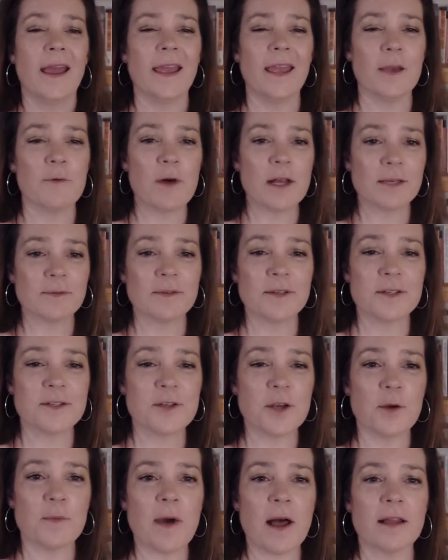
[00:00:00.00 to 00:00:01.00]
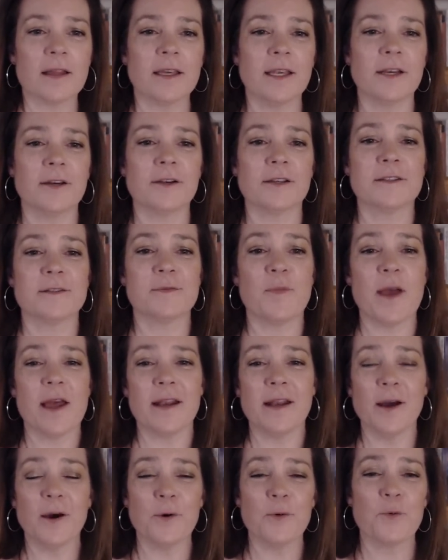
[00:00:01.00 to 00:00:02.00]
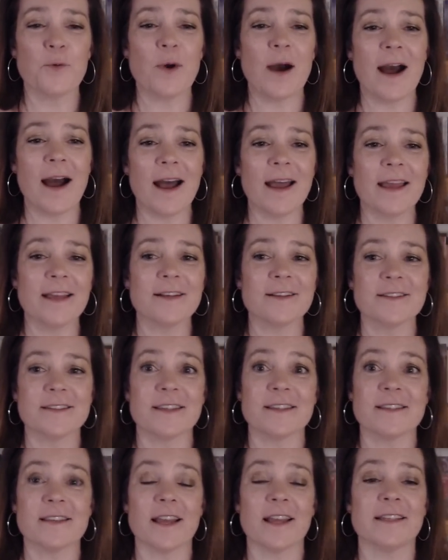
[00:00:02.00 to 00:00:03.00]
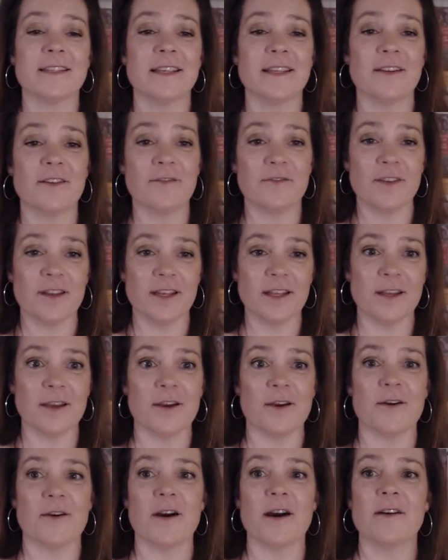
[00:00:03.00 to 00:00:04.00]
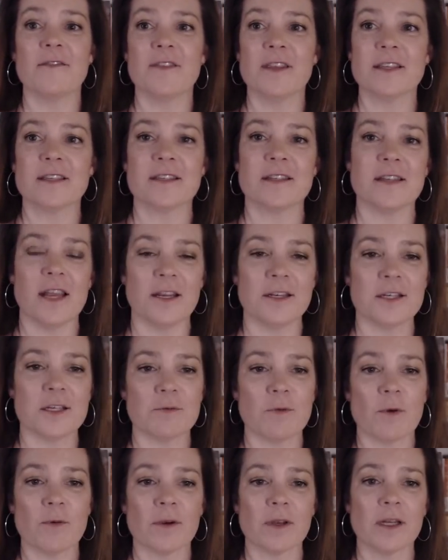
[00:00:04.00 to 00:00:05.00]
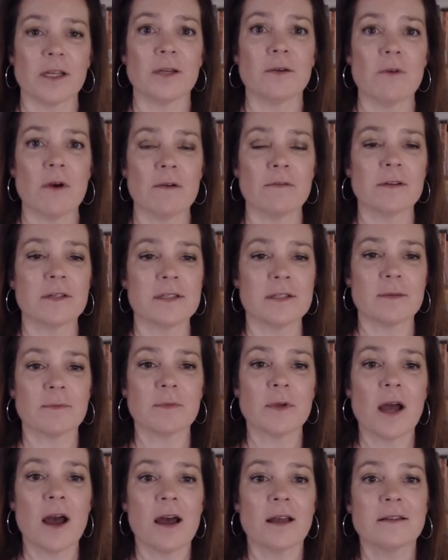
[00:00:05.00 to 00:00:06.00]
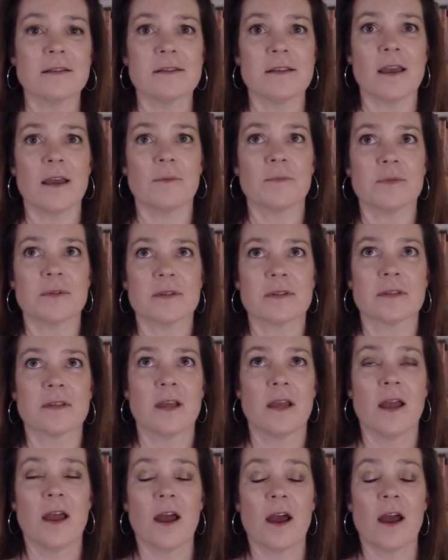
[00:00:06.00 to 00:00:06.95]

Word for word: Hey, welcome to the show. Molly here. It's been a while since I did a video of this nature where we're going to go over some concepts